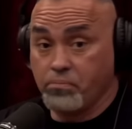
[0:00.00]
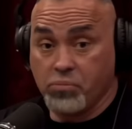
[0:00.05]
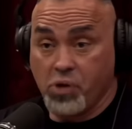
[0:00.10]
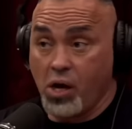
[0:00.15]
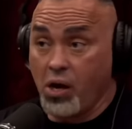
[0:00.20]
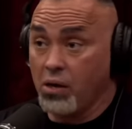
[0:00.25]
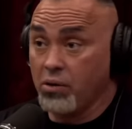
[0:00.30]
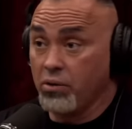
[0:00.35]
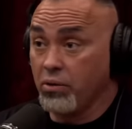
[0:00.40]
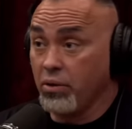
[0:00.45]

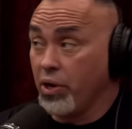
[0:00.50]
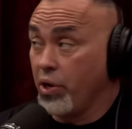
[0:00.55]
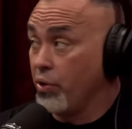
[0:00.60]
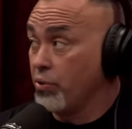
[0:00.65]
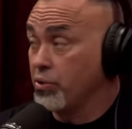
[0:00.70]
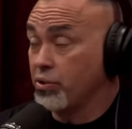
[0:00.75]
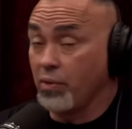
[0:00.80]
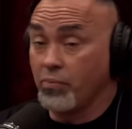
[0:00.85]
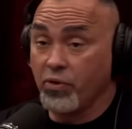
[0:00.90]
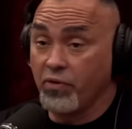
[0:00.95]
"Oh, you hear
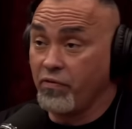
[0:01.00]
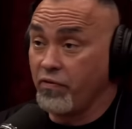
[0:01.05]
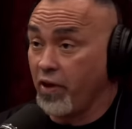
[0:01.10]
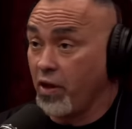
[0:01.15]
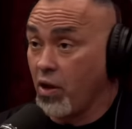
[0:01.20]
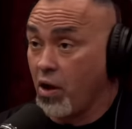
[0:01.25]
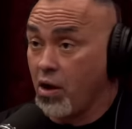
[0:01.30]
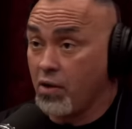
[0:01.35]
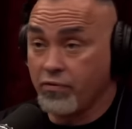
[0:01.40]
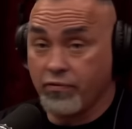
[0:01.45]
someone fell
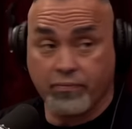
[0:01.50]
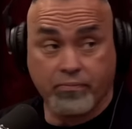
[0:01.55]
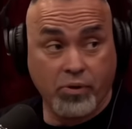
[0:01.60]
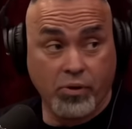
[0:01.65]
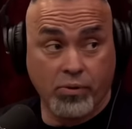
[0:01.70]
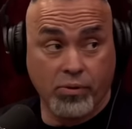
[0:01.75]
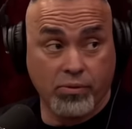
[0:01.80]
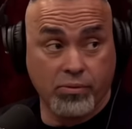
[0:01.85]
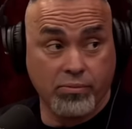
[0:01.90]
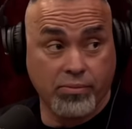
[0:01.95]
off?
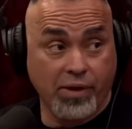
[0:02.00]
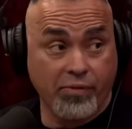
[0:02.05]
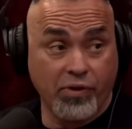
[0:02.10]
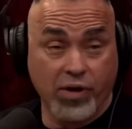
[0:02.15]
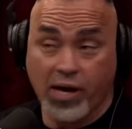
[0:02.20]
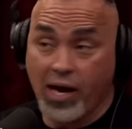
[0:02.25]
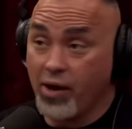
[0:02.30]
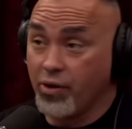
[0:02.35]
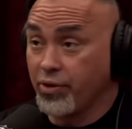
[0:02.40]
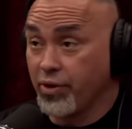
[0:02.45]
Boom! Every
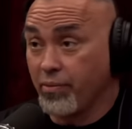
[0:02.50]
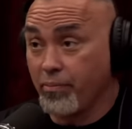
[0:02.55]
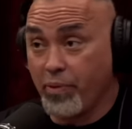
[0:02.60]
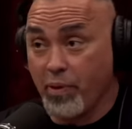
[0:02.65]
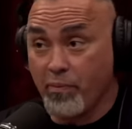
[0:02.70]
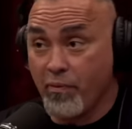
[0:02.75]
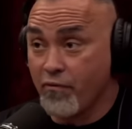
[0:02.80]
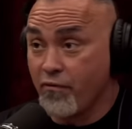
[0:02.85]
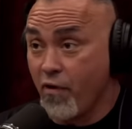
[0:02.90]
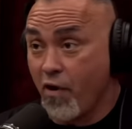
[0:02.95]
now and then
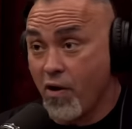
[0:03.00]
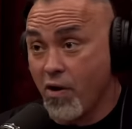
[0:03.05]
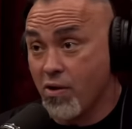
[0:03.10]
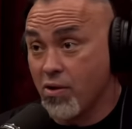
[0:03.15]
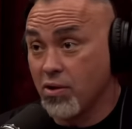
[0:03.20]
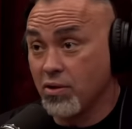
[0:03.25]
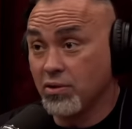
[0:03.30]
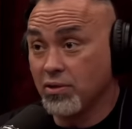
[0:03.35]
people fall."